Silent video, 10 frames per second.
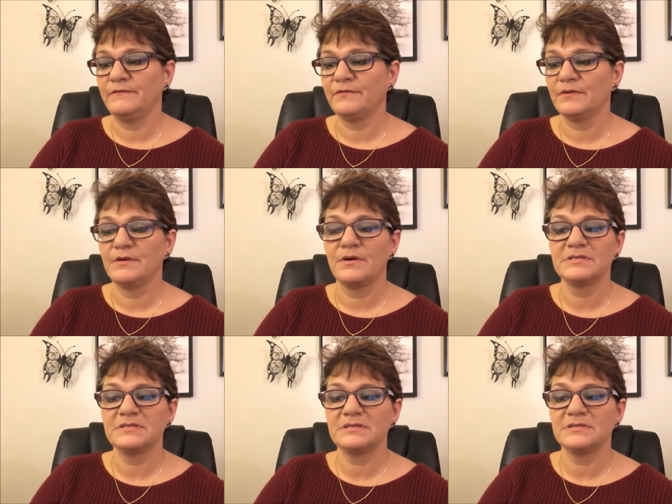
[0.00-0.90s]
for the
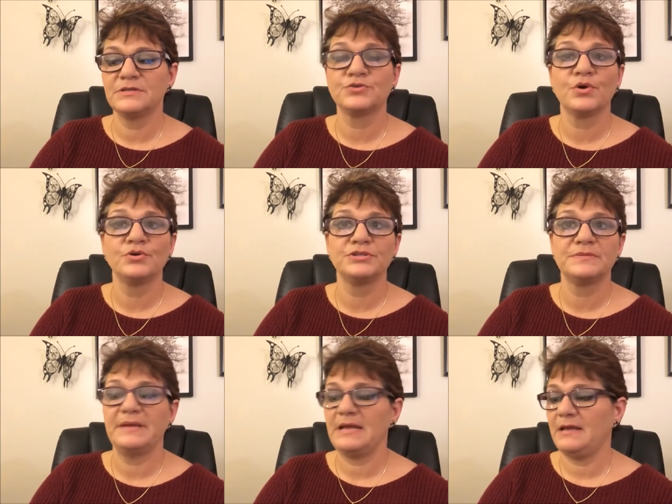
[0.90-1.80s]
narcissist's atrocious
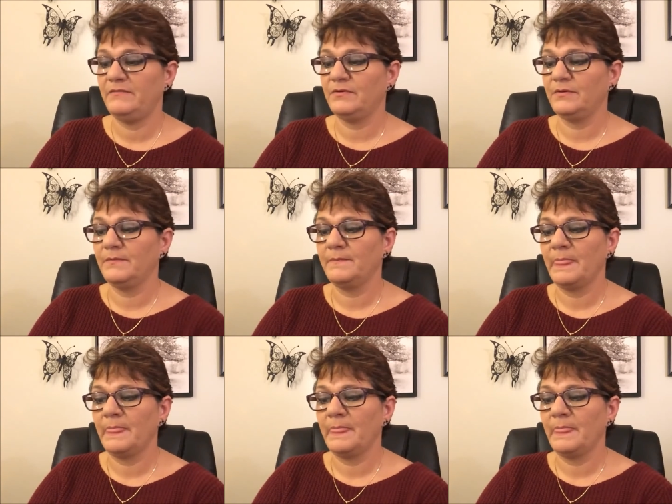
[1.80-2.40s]
behavior.